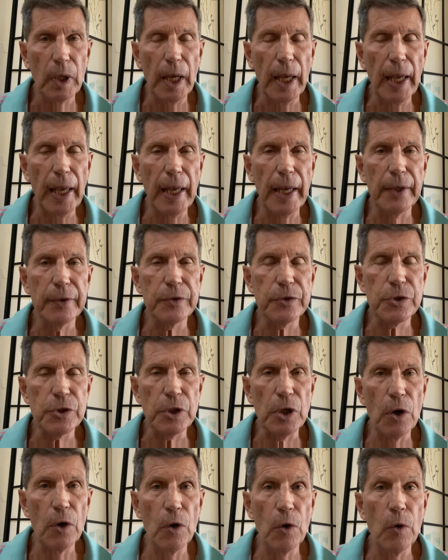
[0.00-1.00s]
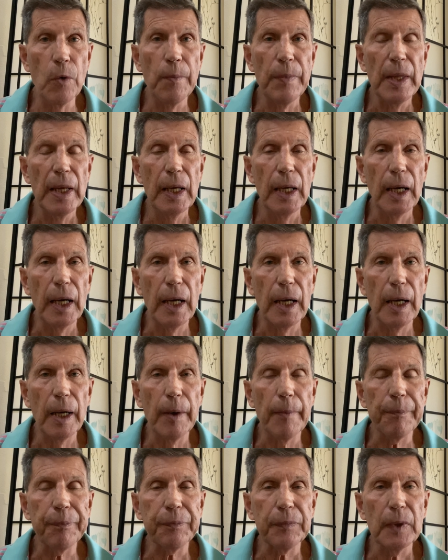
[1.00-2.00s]
And so
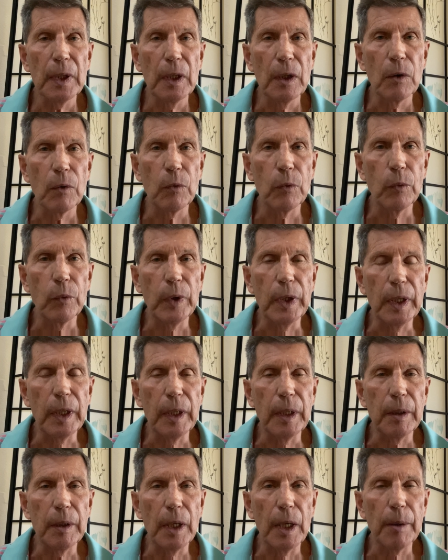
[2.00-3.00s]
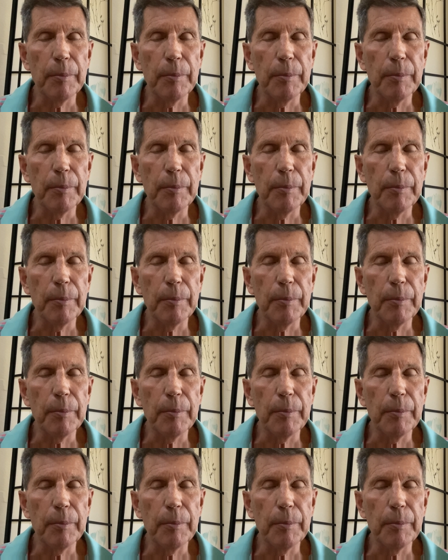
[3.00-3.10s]
we